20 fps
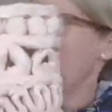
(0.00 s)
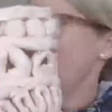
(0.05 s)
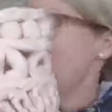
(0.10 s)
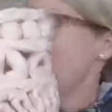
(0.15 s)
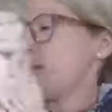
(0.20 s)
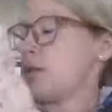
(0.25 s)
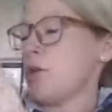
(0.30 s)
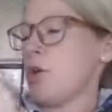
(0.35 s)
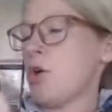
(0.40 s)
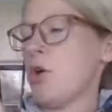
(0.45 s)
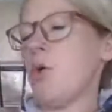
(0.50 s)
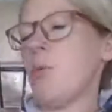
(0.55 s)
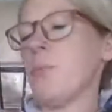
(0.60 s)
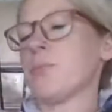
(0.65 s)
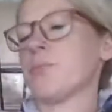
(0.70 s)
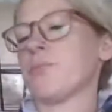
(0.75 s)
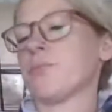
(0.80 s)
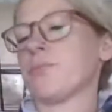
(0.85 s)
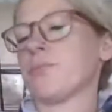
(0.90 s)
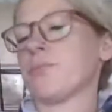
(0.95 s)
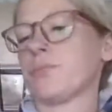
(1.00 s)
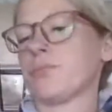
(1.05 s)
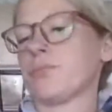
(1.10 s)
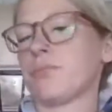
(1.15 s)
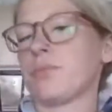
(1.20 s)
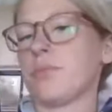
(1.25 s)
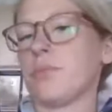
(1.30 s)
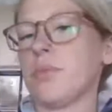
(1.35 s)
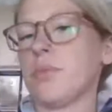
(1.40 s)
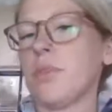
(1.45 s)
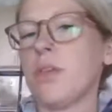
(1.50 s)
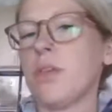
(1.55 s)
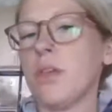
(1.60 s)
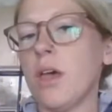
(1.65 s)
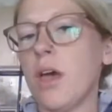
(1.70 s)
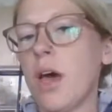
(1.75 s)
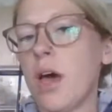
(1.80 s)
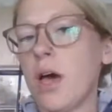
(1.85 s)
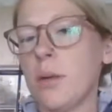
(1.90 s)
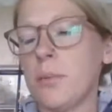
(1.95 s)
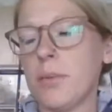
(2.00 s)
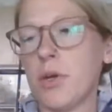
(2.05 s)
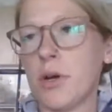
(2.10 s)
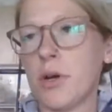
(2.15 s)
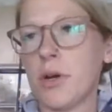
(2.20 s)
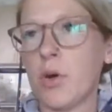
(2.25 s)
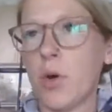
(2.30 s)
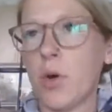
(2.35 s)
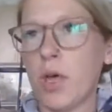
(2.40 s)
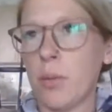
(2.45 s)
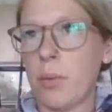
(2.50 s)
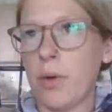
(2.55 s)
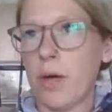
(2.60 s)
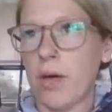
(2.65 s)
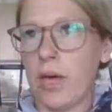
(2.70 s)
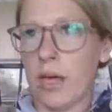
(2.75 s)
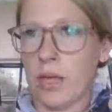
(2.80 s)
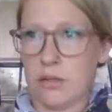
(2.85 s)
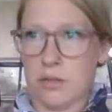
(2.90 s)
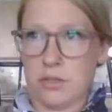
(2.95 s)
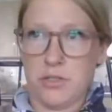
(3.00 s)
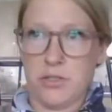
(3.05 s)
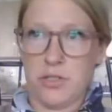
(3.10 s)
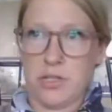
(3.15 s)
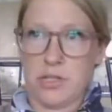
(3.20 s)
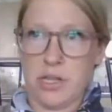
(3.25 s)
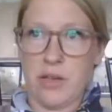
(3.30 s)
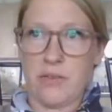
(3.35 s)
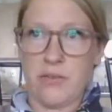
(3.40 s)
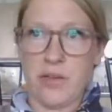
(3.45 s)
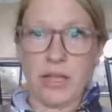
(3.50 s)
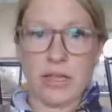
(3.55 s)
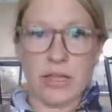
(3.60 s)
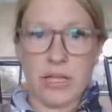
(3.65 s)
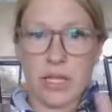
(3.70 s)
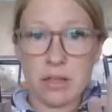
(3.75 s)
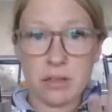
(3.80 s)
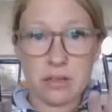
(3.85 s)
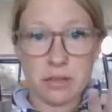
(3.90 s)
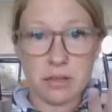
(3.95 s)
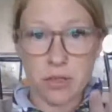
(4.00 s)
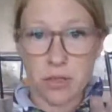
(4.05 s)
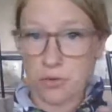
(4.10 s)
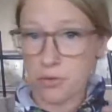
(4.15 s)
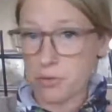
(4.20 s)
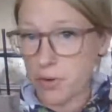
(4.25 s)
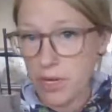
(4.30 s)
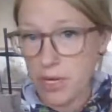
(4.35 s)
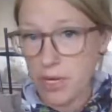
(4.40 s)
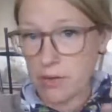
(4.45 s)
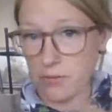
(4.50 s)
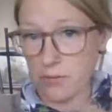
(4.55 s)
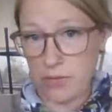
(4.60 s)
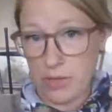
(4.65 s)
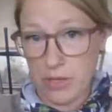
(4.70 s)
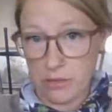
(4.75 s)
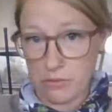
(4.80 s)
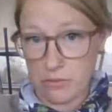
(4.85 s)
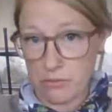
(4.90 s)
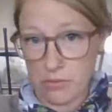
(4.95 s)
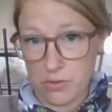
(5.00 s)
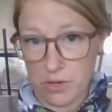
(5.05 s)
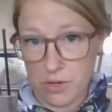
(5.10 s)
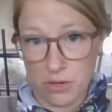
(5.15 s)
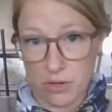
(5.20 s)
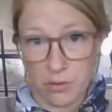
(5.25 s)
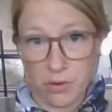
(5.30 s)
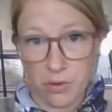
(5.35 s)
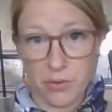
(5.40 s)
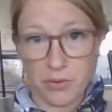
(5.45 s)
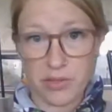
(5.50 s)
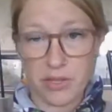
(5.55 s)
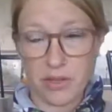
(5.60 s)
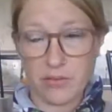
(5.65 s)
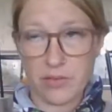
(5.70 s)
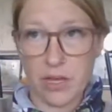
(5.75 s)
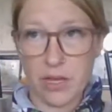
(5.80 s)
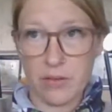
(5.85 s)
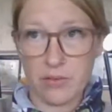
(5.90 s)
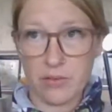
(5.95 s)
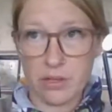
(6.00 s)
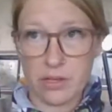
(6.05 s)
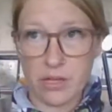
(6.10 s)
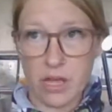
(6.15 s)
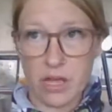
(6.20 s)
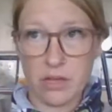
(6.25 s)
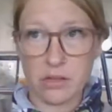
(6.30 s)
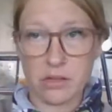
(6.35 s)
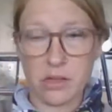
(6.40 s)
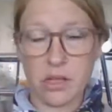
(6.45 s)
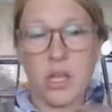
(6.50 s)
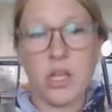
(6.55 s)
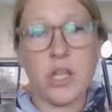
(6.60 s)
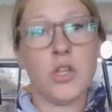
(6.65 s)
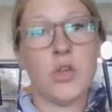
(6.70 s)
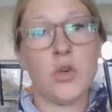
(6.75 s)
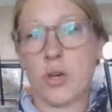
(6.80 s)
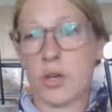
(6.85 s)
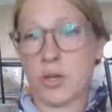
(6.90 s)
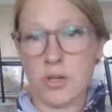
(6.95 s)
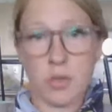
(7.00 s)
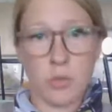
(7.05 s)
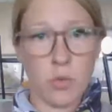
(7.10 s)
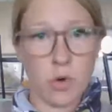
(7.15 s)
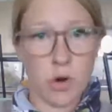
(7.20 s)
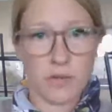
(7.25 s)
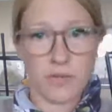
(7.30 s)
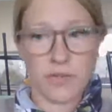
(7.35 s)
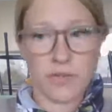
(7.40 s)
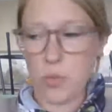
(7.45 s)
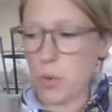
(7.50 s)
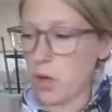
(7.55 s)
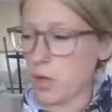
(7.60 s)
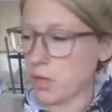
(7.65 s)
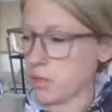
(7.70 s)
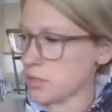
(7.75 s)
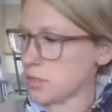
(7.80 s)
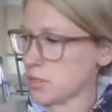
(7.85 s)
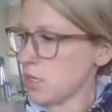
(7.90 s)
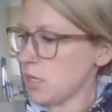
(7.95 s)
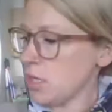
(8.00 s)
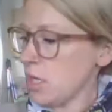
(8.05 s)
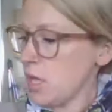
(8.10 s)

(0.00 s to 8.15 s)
So um, your coil pot has to just have at least three of these, your rows have to have designs. You could do more if you want.